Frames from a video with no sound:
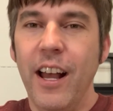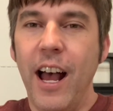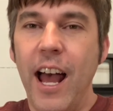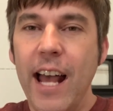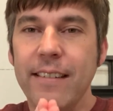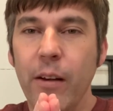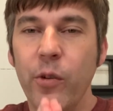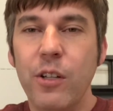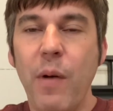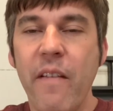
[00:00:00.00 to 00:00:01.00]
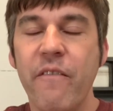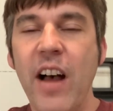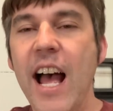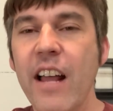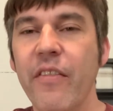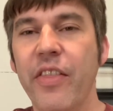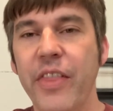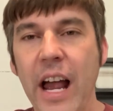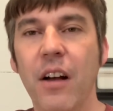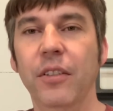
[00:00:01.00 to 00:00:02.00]
Uh, as I reach my five
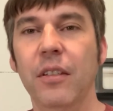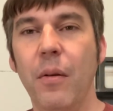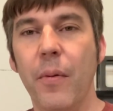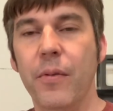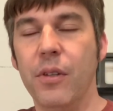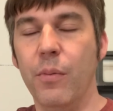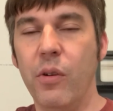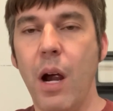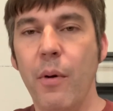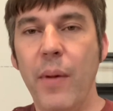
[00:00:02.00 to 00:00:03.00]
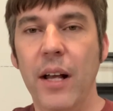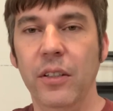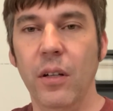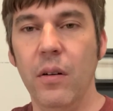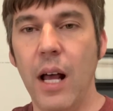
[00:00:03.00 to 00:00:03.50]
thousand subscriber milestone,